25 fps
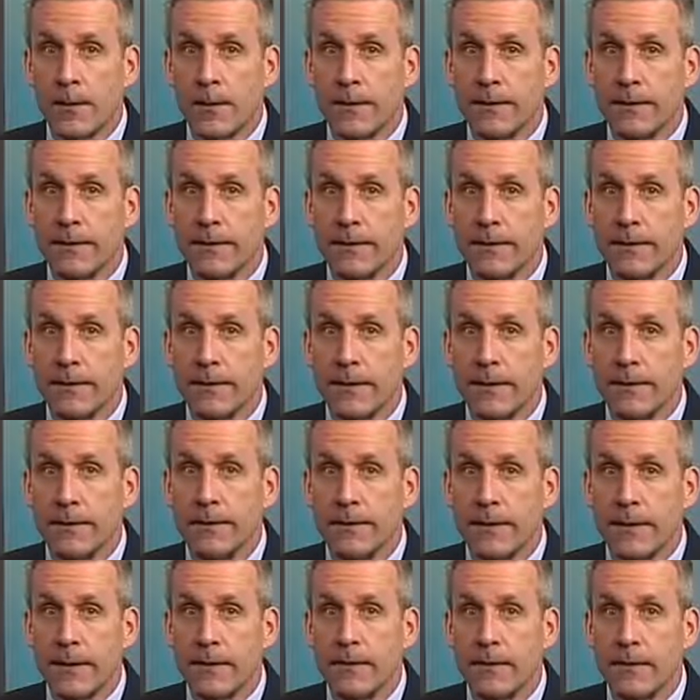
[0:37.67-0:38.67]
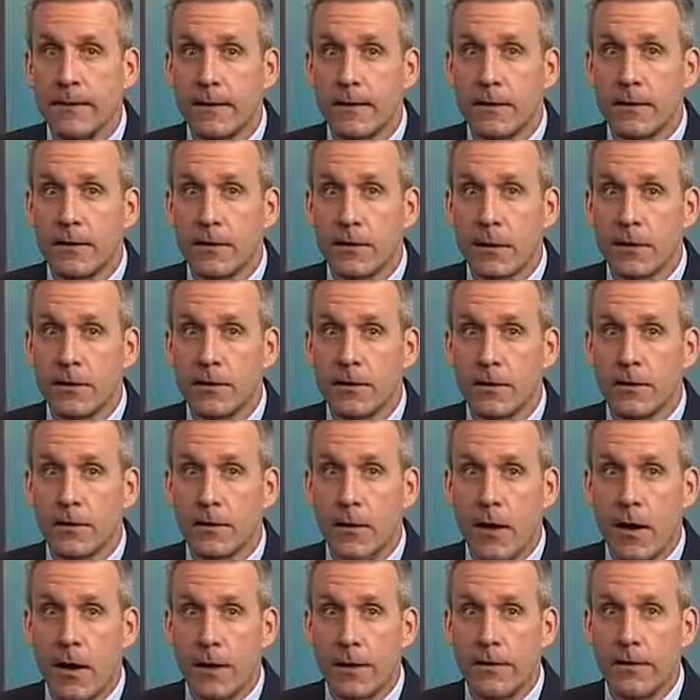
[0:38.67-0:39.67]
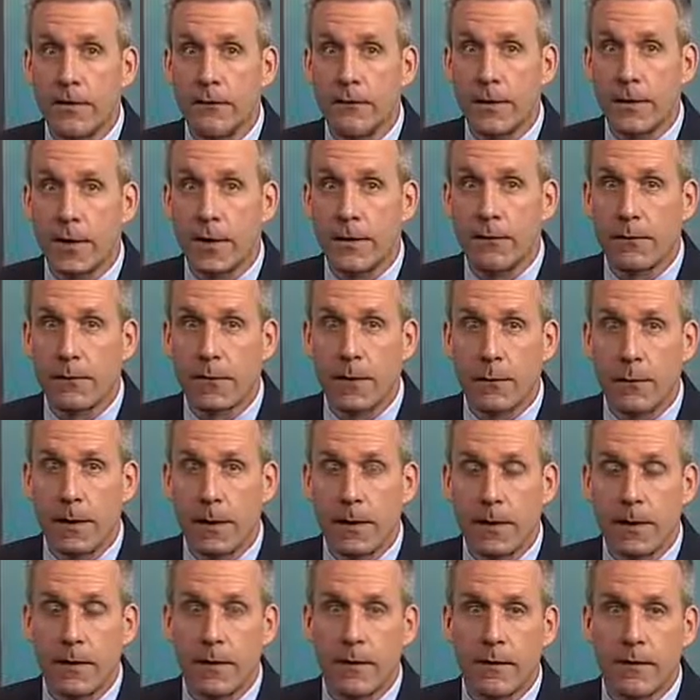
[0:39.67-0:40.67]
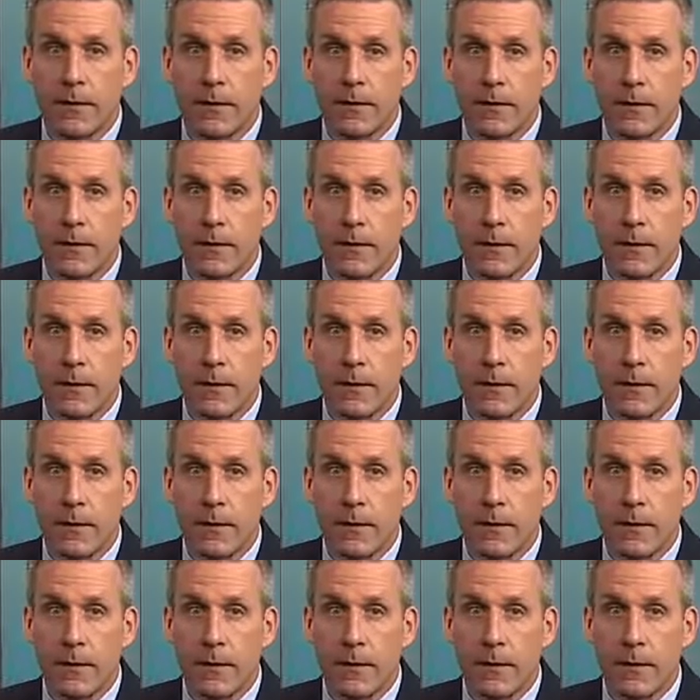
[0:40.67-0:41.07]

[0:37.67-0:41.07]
disease is the 6th largest cause of death for Americans?